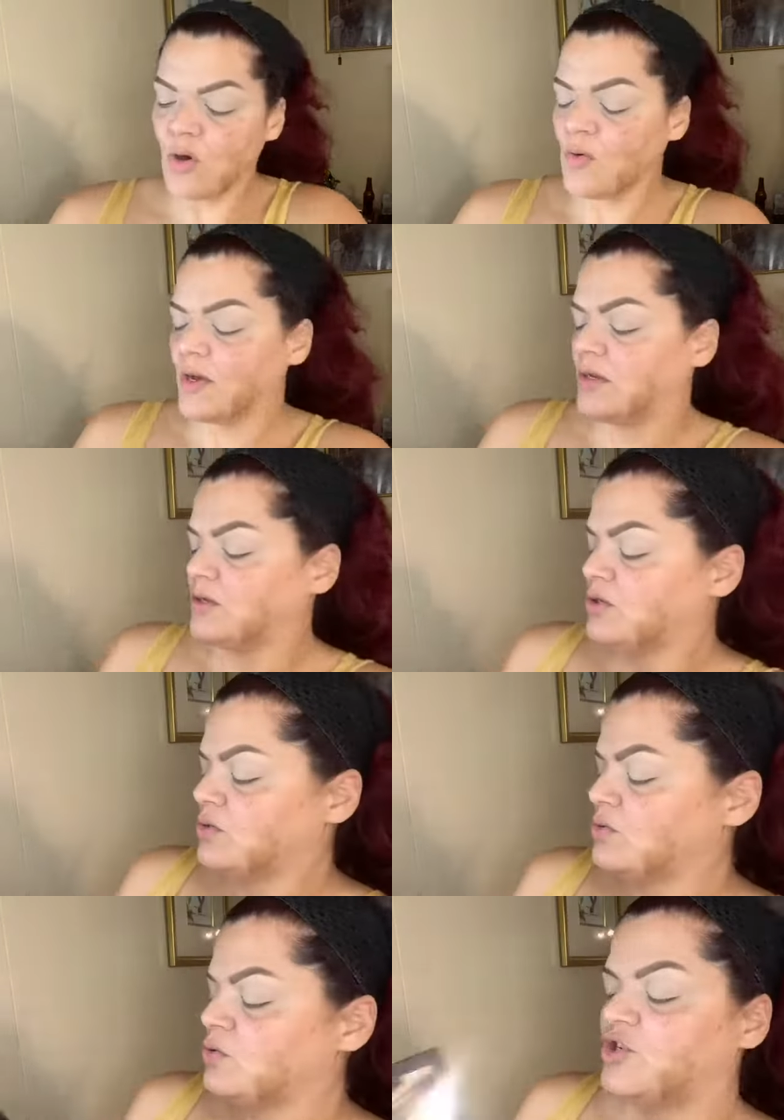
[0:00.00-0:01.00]

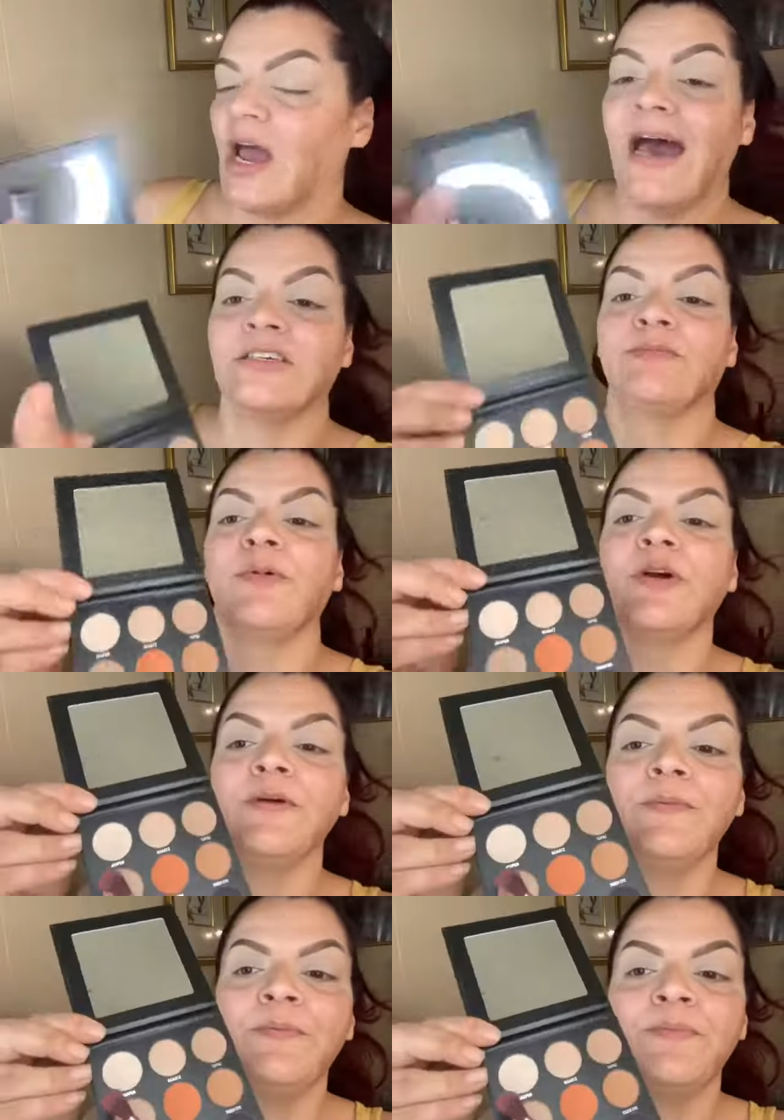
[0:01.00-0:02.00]
into
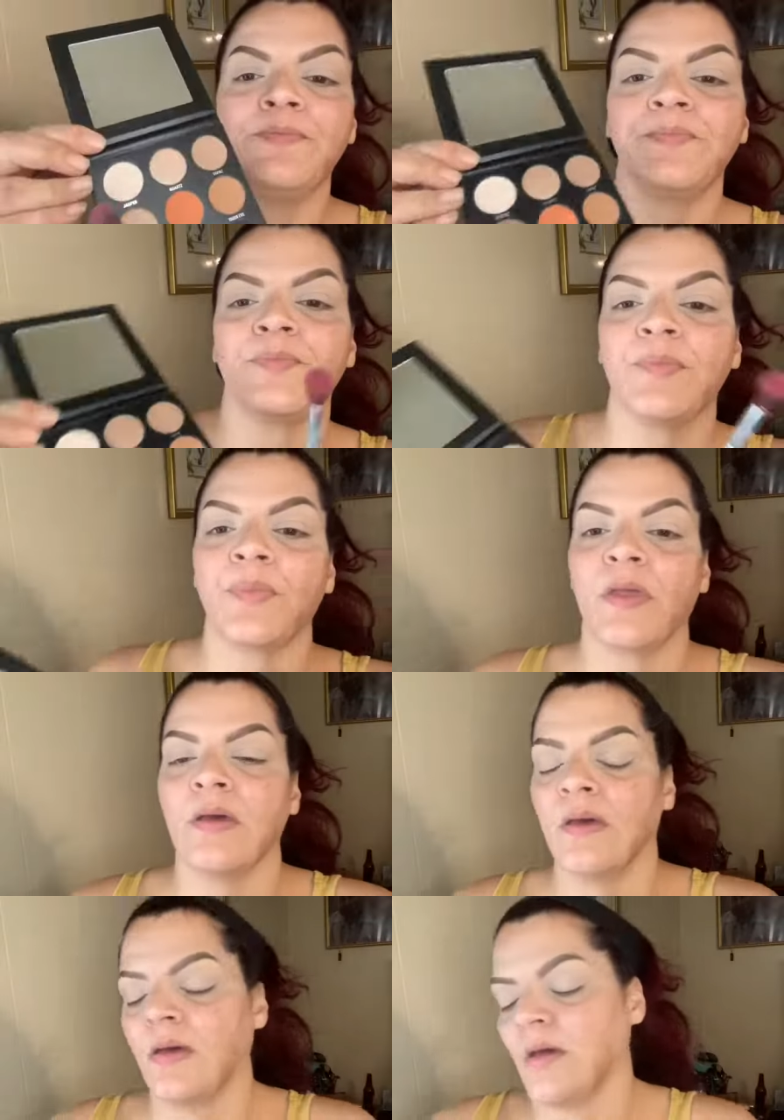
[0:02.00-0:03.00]
Jasper,
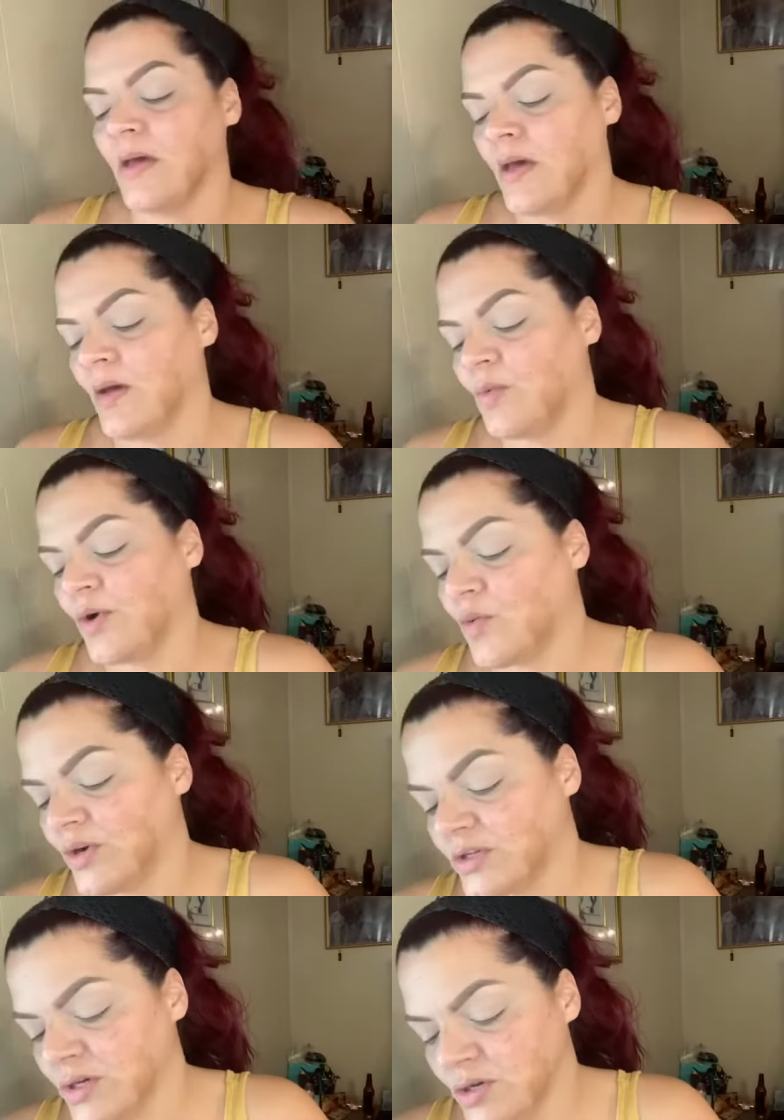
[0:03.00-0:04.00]
and we're going
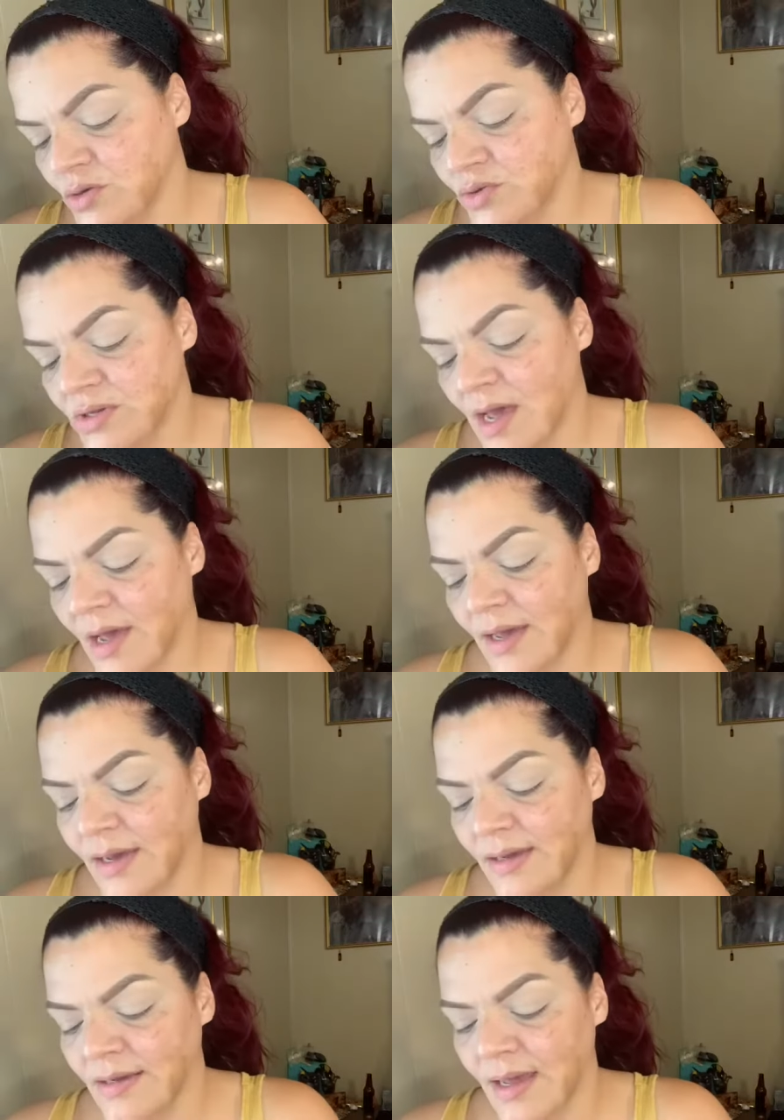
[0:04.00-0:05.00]
to use that
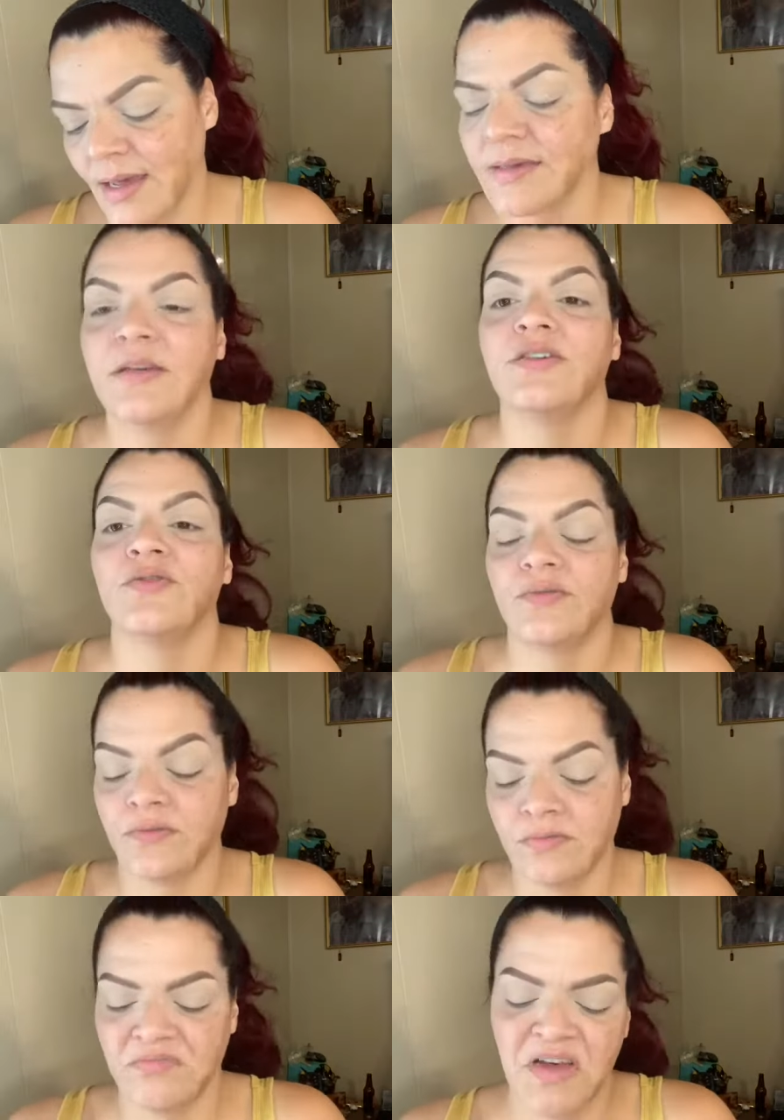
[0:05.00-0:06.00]
as a
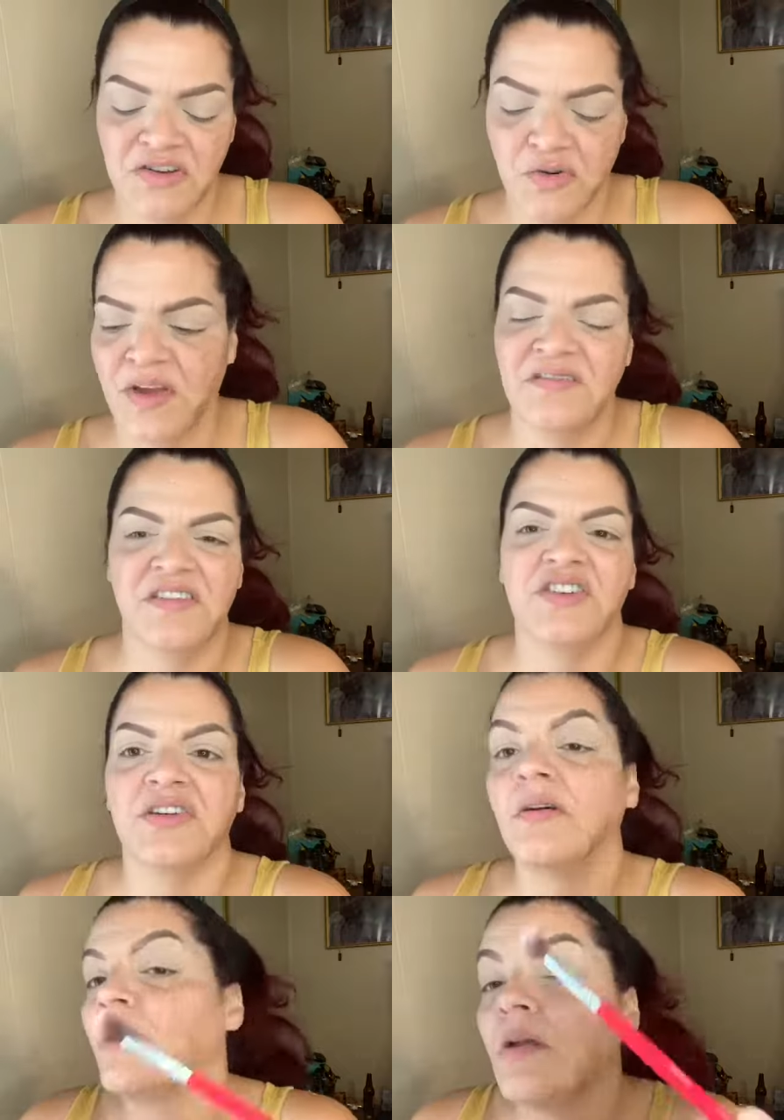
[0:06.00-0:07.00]

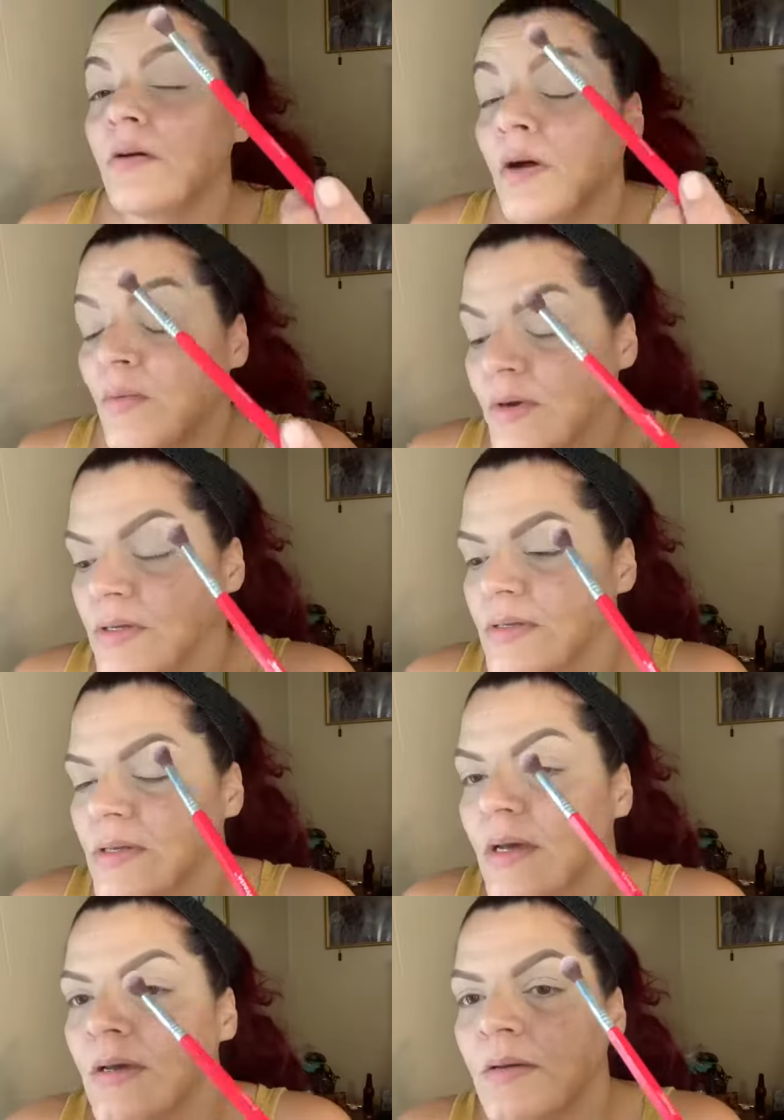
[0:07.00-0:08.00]
transition color, I want to
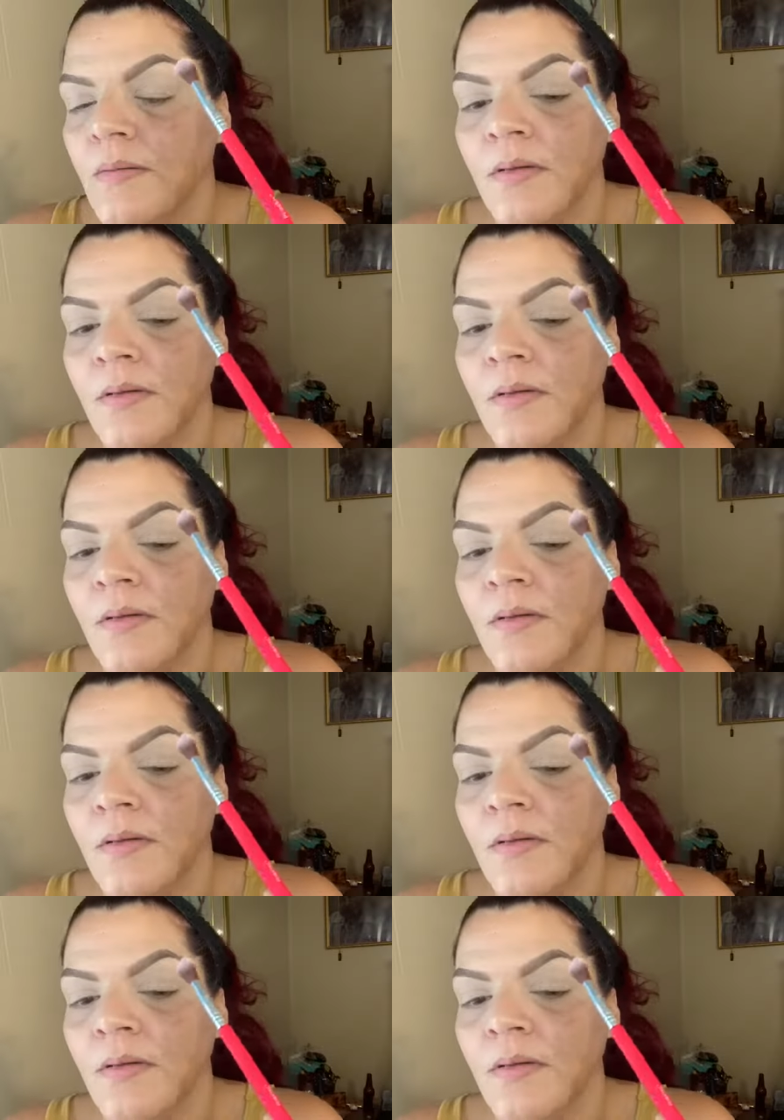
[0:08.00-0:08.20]
say.